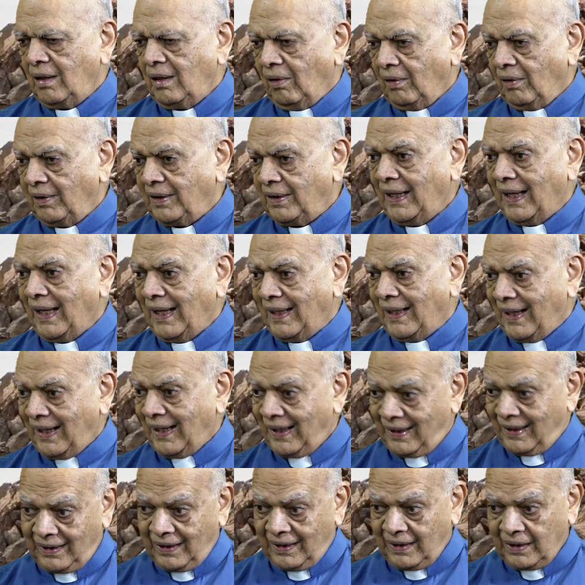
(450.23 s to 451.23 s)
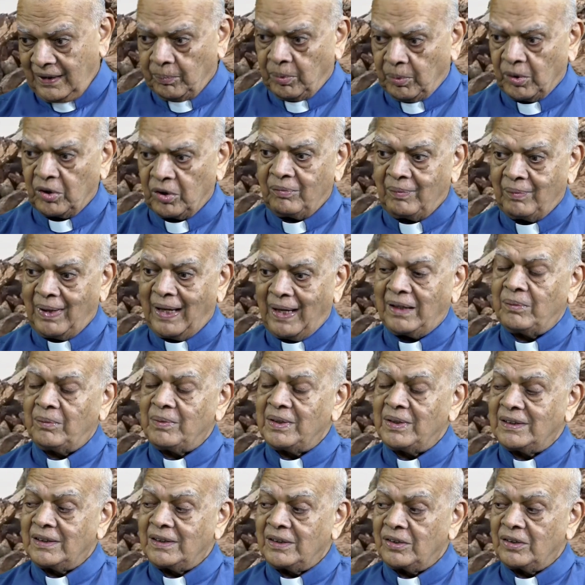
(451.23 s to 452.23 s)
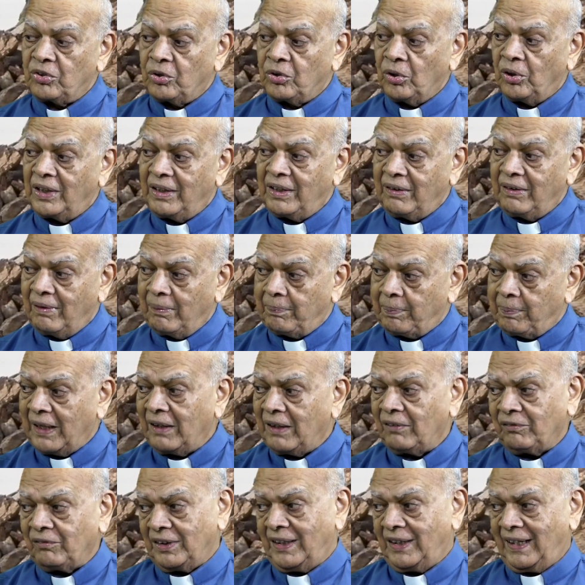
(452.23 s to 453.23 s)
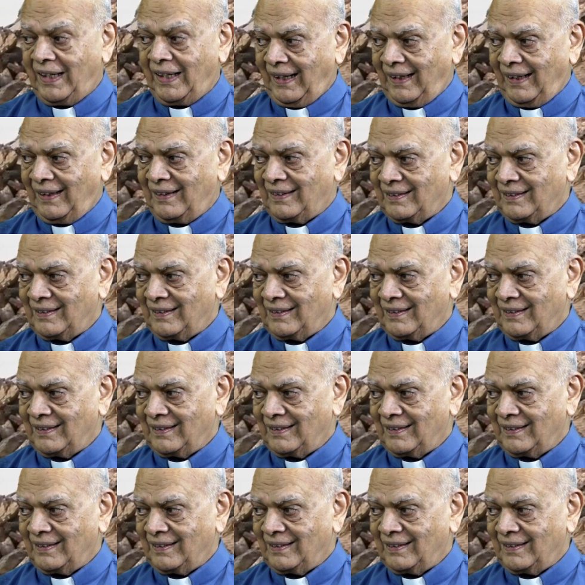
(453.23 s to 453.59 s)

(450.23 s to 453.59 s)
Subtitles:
On the other hand, in the book of Maccabees, it's told they were praying for the dead.